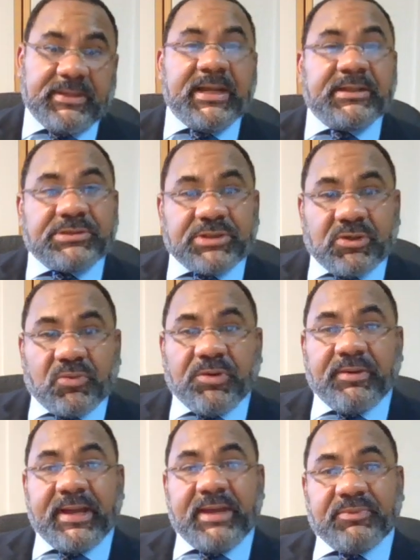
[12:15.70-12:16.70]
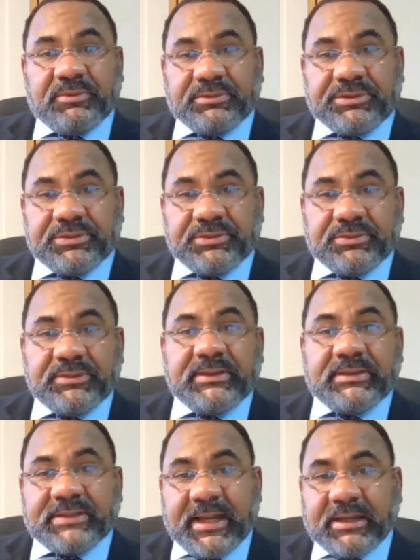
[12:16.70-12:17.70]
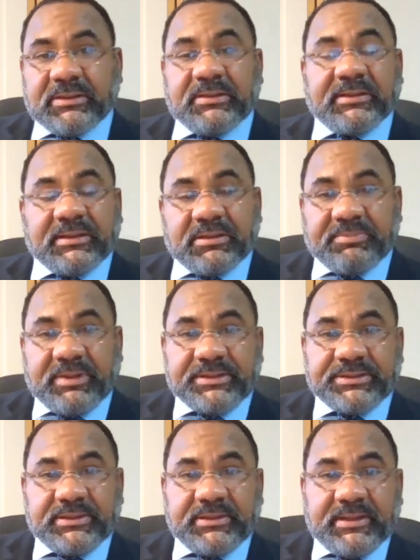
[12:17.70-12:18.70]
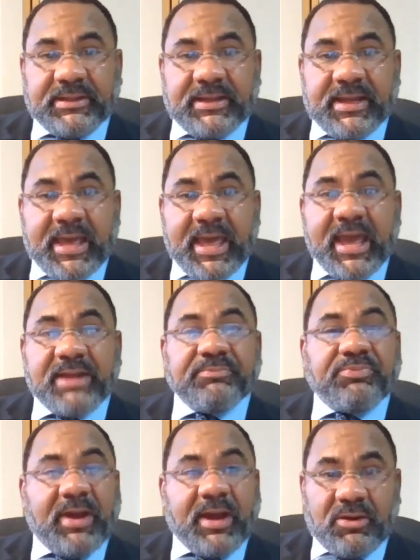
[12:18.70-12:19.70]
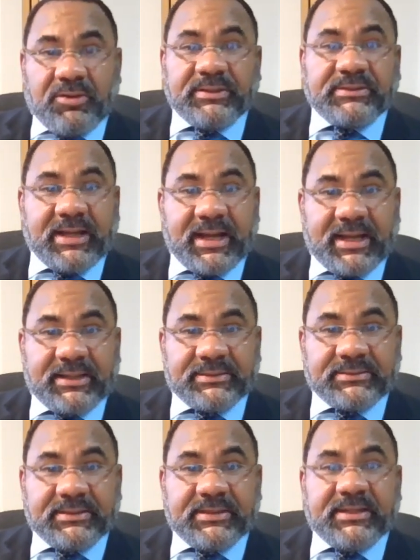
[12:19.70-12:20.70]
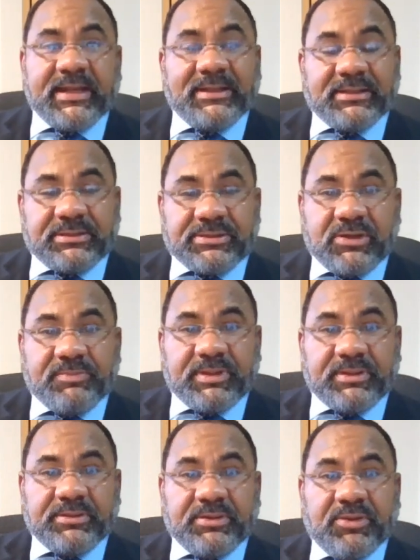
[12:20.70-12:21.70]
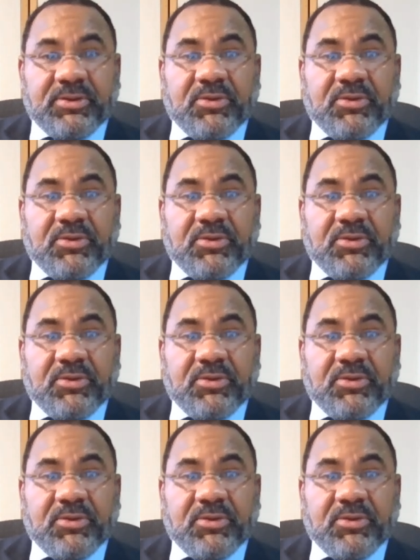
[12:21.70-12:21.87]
until we're able to take a look at the budget and prioritize and determine